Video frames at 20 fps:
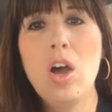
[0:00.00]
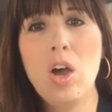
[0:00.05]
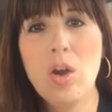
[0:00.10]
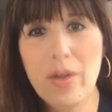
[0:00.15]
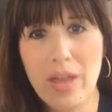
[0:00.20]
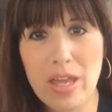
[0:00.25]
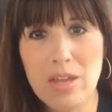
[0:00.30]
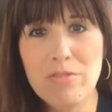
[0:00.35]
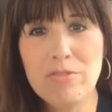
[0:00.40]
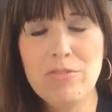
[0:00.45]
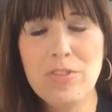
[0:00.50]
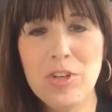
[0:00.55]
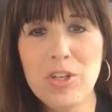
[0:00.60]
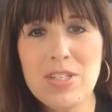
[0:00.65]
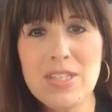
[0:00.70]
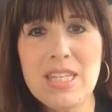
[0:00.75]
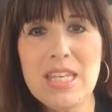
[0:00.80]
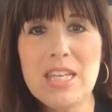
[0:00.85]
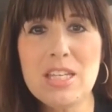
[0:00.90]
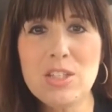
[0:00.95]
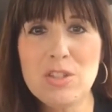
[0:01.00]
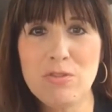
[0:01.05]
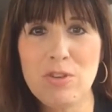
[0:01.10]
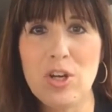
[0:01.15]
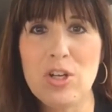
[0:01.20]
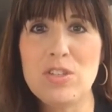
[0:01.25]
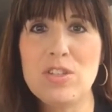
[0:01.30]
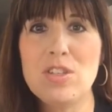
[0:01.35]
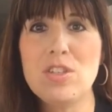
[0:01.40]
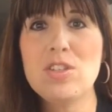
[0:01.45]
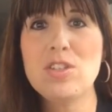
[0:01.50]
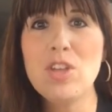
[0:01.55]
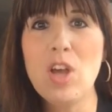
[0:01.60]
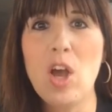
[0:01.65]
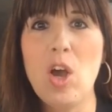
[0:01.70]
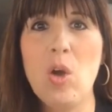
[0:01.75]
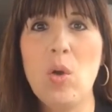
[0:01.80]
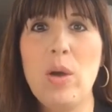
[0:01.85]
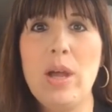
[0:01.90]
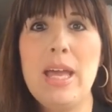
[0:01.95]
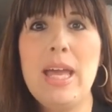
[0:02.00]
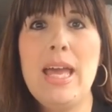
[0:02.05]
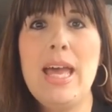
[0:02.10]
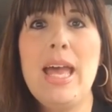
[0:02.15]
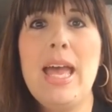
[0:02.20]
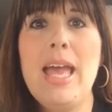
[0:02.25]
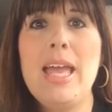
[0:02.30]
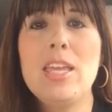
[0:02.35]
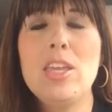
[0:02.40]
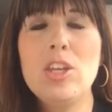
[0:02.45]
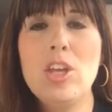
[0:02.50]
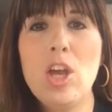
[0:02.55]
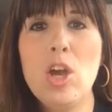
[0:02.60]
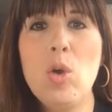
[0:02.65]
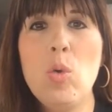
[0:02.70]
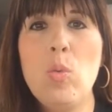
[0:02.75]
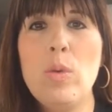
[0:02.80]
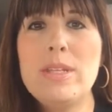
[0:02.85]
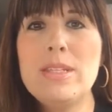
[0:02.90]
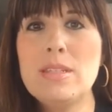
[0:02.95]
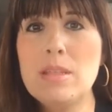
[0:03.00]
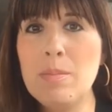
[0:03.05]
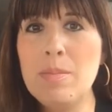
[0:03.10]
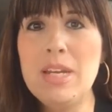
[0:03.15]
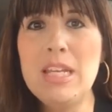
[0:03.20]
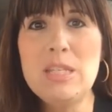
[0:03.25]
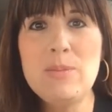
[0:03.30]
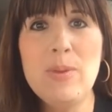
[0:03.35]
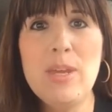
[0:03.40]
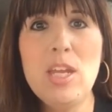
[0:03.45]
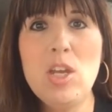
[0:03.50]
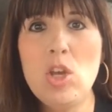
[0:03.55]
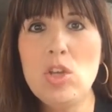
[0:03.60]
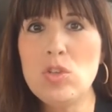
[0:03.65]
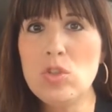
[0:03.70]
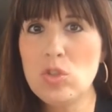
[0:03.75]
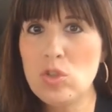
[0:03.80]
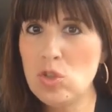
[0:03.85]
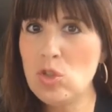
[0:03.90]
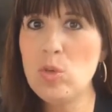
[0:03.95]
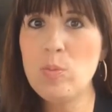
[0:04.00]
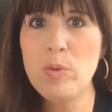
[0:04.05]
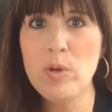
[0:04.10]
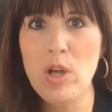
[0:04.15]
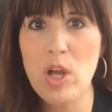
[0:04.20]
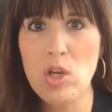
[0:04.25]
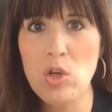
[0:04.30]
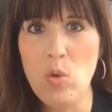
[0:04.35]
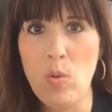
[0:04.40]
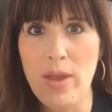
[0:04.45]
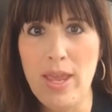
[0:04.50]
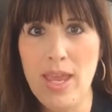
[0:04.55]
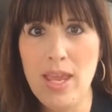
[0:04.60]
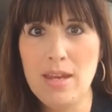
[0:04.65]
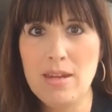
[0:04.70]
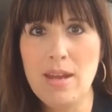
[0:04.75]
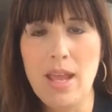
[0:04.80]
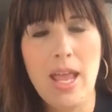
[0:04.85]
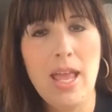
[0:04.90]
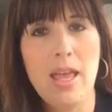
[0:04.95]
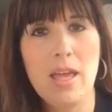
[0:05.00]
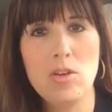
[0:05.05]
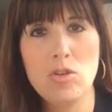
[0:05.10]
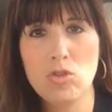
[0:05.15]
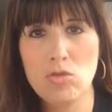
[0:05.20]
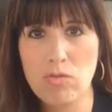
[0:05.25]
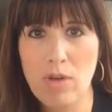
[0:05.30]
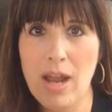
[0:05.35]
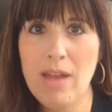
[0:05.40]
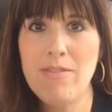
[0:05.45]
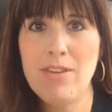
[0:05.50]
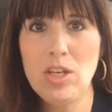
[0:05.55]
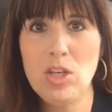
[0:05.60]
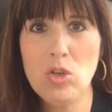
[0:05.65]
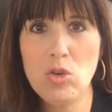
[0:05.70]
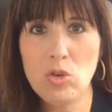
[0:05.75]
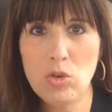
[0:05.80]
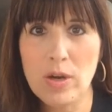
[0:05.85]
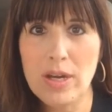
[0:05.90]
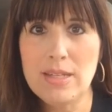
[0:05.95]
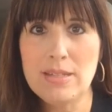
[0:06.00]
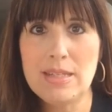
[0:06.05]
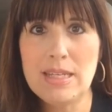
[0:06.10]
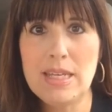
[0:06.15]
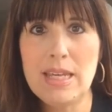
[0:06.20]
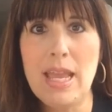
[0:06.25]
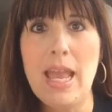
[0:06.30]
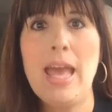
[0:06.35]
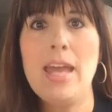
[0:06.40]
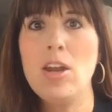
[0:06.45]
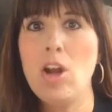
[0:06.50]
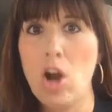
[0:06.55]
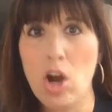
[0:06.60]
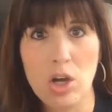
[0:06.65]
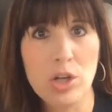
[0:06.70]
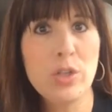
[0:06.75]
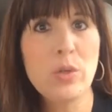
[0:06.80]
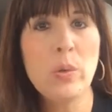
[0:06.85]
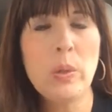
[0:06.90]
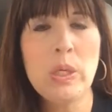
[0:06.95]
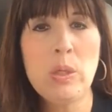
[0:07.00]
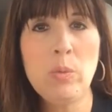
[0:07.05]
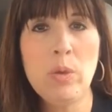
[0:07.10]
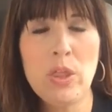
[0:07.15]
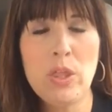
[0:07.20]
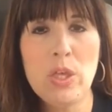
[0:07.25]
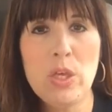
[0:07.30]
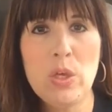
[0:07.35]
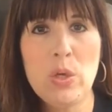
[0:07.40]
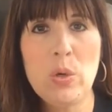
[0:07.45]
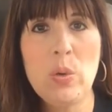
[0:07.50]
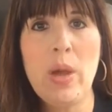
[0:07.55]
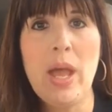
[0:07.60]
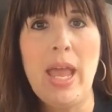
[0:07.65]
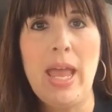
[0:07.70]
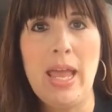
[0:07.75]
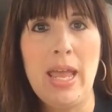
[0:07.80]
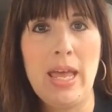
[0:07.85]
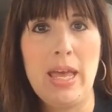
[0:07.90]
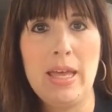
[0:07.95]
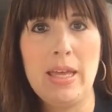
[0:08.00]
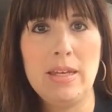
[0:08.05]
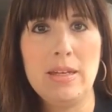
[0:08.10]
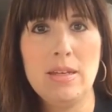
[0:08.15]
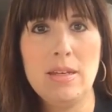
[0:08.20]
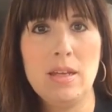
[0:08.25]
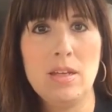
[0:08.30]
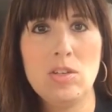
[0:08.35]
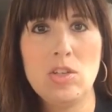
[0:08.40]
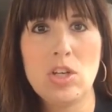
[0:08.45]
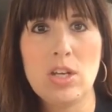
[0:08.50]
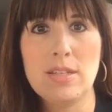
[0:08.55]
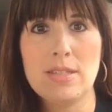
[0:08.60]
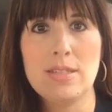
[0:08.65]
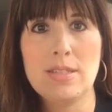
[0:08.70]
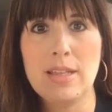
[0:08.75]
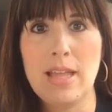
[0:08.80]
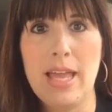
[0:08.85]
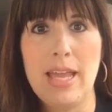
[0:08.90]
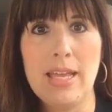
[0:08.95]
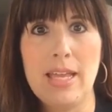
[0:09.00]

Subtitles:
Okay, first things first. So when somebody's being super annoying and driving you crazy and arguing with you and just